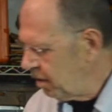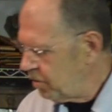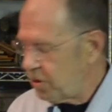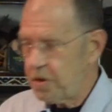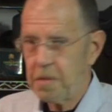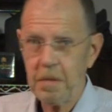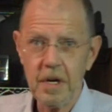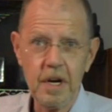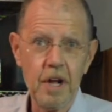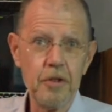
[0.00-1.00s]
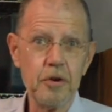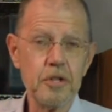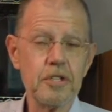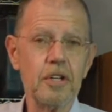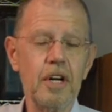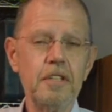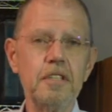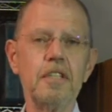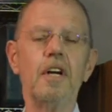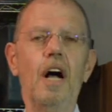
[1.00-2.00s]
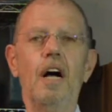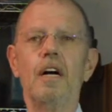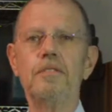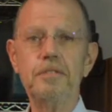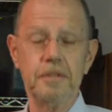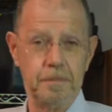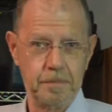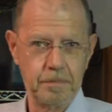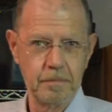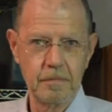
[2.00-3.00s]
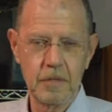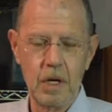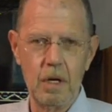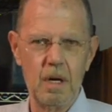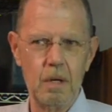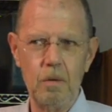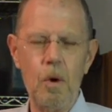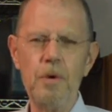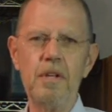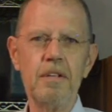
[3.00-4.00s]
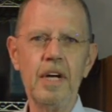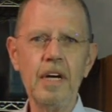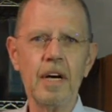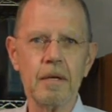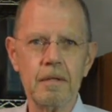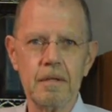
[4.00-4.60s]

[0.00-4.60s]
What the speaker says: So this has been another installation of What Were You Thinking?